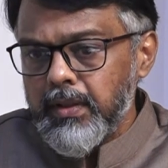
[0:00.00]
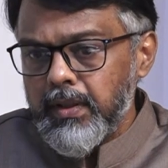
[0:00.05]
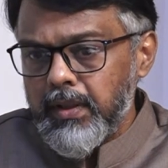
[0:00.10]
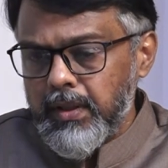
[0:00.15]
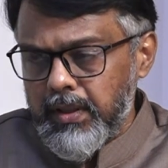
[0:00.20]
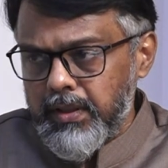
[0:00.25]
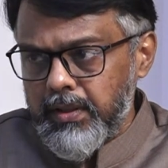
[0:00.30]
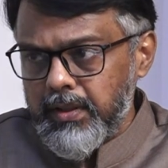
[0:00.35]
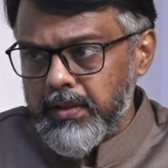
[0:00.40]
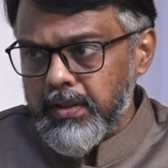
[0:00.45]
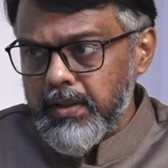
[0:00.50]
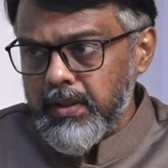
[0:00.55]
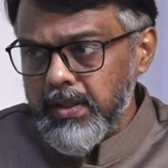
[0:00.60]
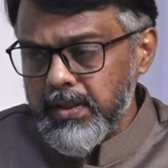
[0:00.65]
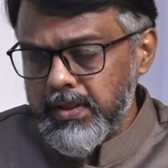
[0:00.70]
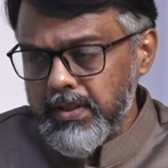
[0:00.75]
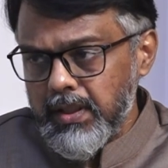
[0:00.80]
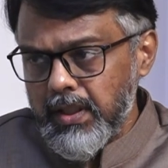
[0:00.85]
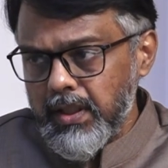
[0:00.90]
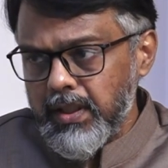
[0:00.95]
And the thing
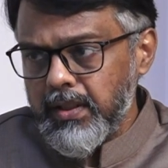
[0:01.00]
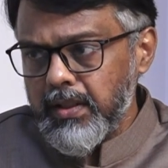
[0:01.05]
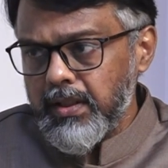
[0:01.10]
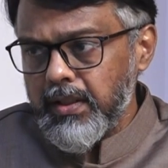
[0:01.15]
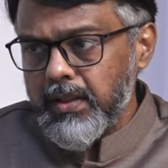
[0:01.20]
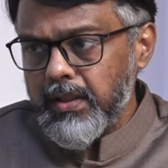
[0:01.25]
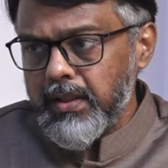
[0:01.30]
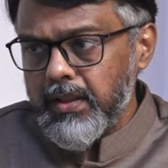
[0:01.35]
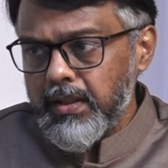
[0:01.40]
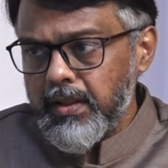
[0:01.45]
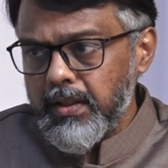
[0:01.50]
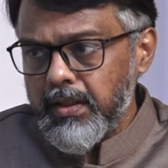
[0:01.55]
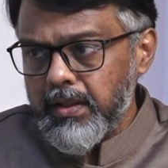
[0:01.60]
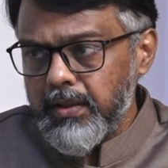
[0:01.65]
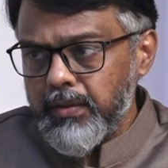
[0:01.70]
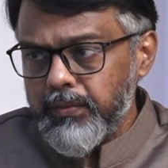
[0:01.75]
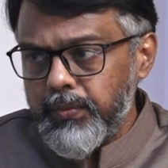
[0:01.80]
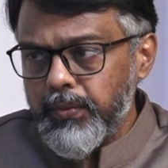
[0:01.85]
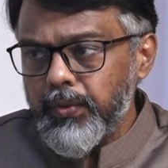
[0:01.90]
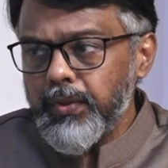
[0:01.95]
is that
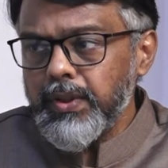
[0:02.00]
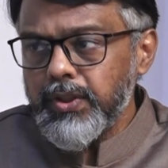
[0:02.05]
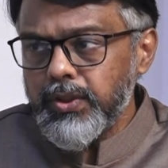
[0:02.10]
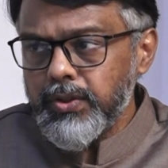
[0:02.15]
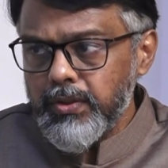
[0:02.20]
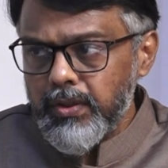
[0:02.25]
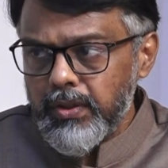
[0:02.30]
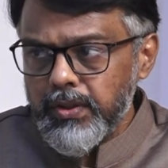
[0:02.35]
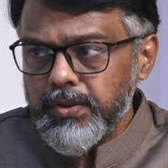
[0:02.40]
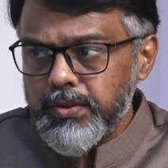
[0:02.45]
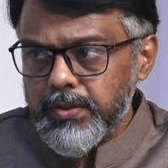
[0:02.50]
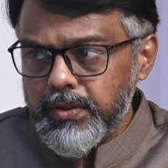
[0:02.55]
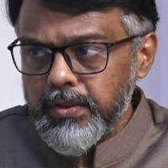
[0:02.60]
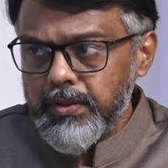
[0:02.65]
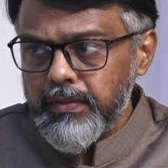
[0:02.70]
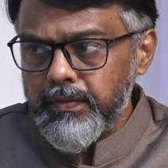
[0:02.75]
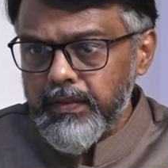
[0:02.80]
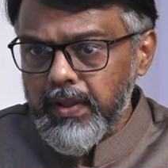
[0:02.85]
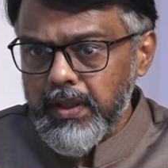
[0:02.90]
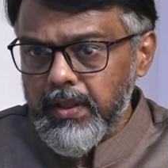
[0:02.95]
for this cause,
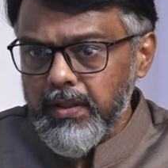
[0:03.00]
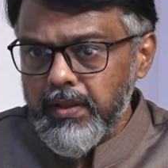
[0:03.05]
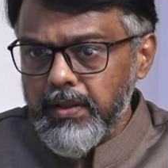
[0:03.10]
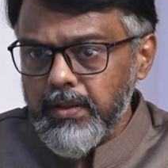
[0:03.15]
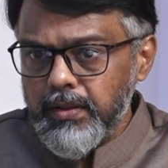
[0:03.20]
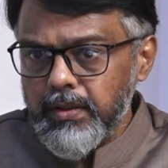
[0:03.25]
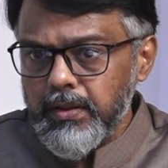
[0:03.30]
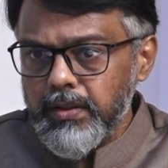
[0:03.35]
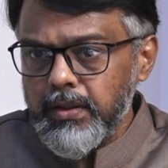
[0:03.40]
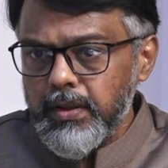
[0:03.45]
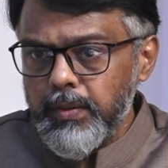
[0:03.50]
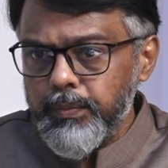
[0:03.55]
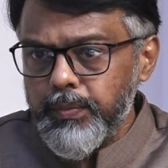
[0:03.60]
when the